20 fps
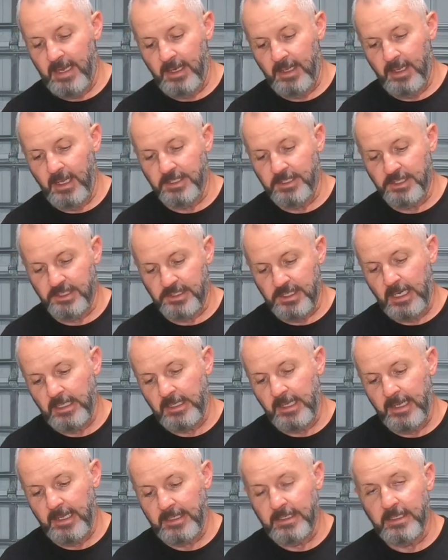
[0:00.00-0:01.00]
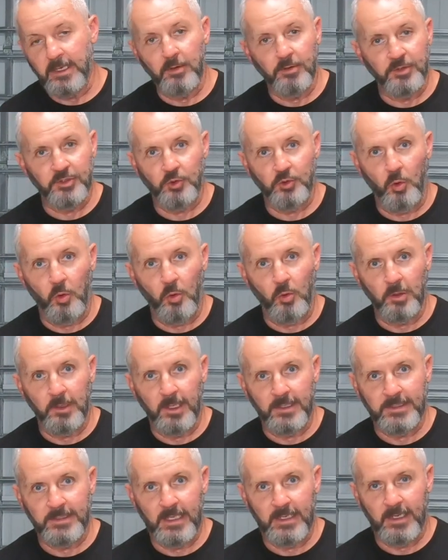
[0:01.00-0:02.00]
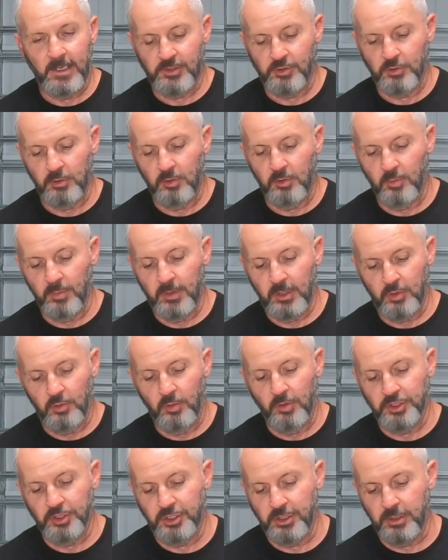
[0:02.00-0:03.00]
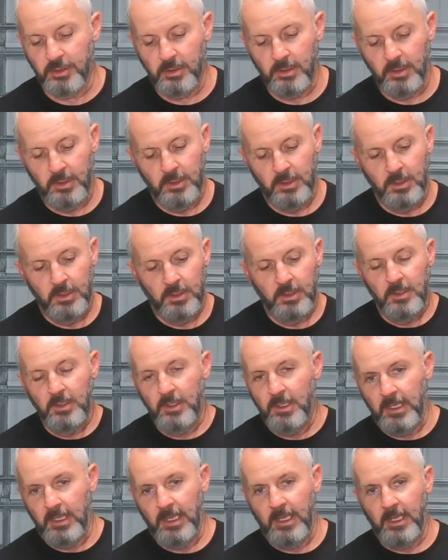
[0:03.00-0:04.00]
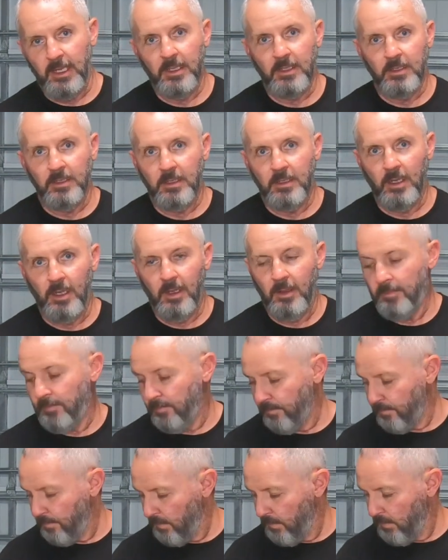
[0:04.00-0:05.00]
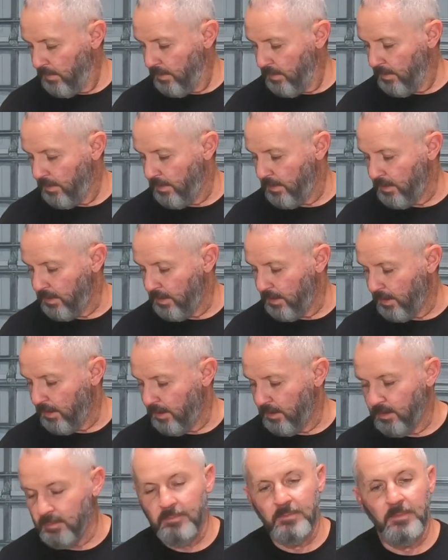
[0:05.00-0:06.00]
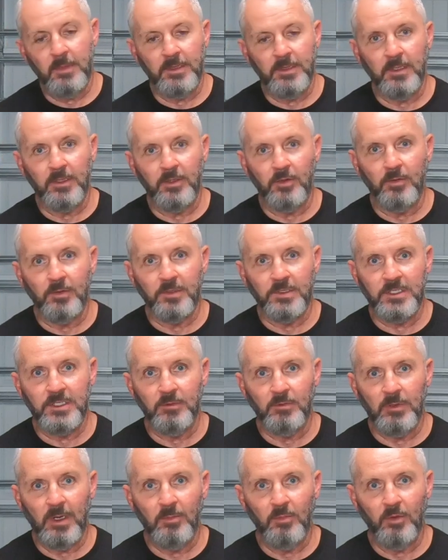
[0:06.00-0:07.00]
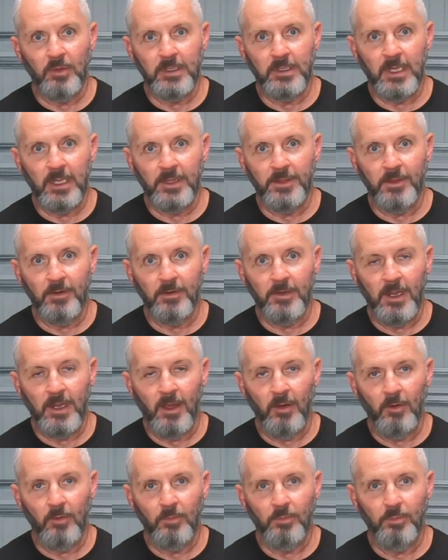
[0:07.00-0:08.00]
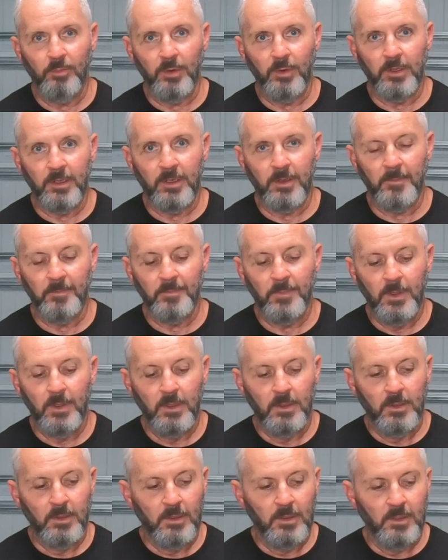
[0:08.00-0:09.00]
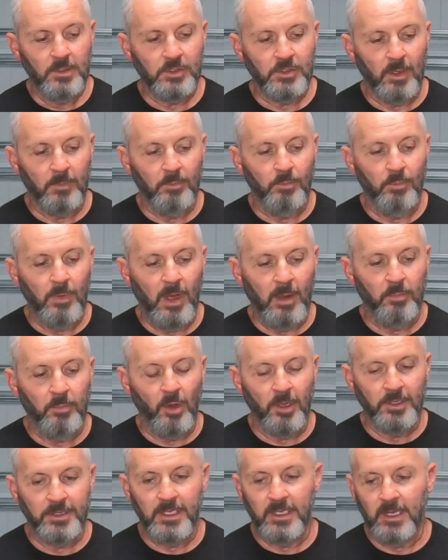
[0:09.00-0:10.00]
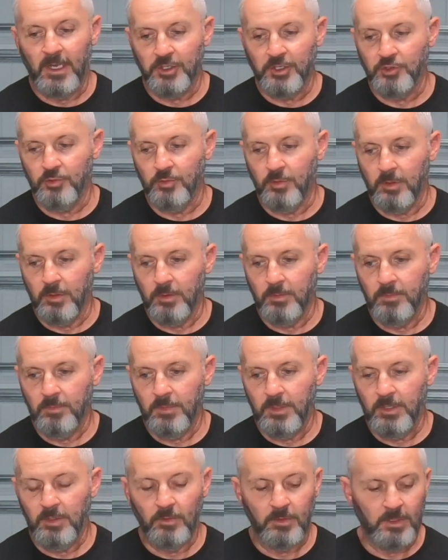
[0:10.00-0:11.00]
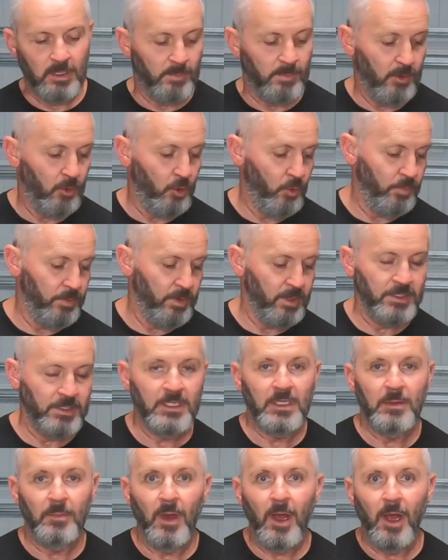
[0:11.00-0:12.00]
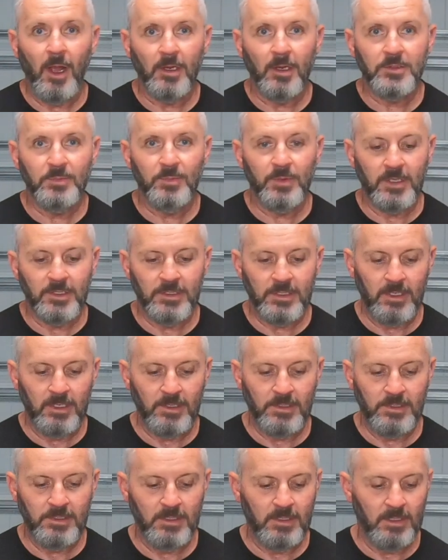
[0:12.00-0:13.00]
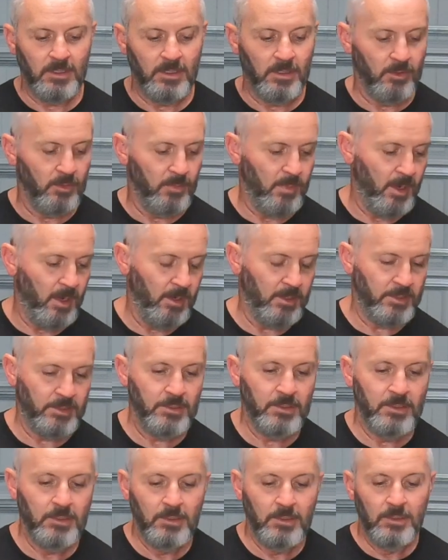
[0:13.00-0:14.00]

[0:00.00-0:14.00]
I like an inner sole, I like that extra little bit of cushion, and I think you can see what I'm looking at there now. But so I bought that extra heel cup. I hope that it's in the box because I didn't see it in the other box.